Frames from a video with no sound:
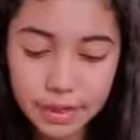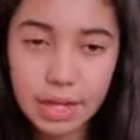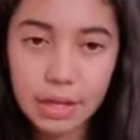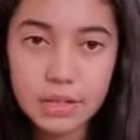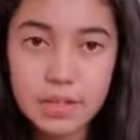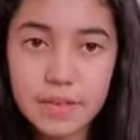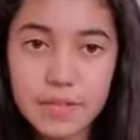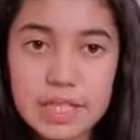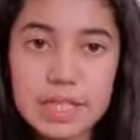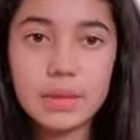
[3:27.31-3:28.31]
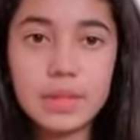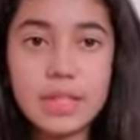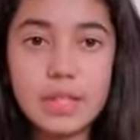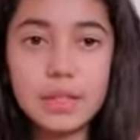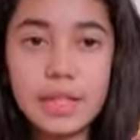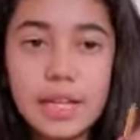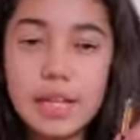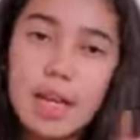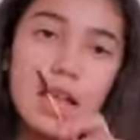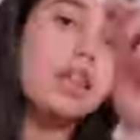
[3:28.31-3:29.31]
I also have this little cute, like,
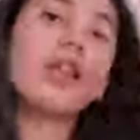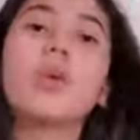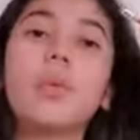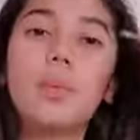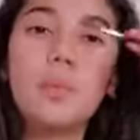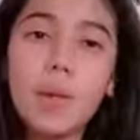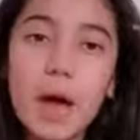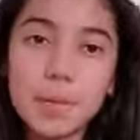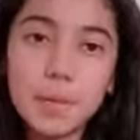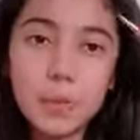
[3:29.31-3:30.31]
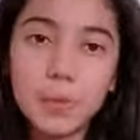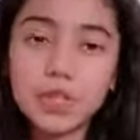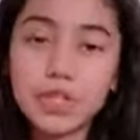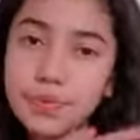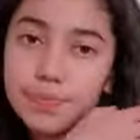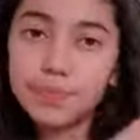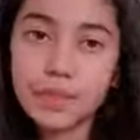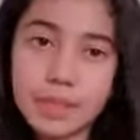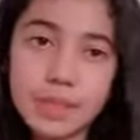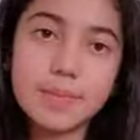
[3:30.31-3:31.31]
little eyebrow brusher.
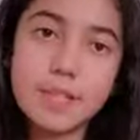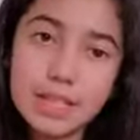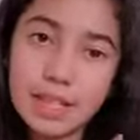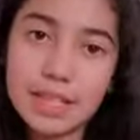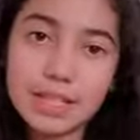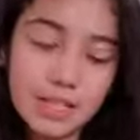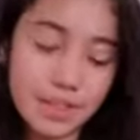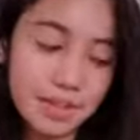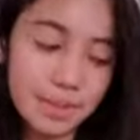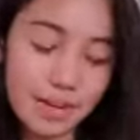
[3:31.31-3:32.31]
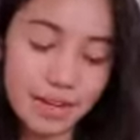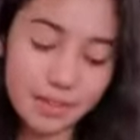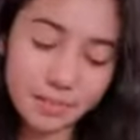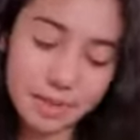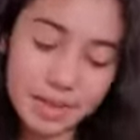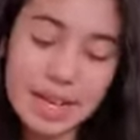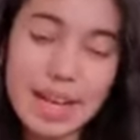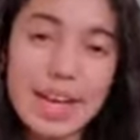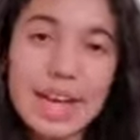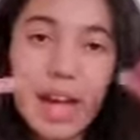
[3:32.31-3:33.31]
Sometimes I like to use it on my hair, but
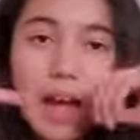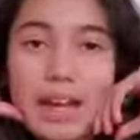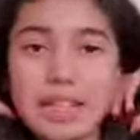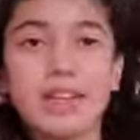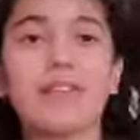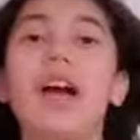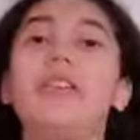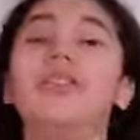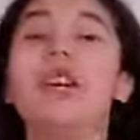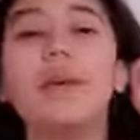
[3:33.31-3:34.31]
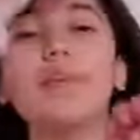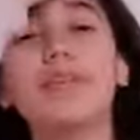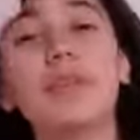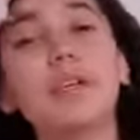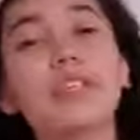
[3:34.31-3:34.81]
I never have tried that before.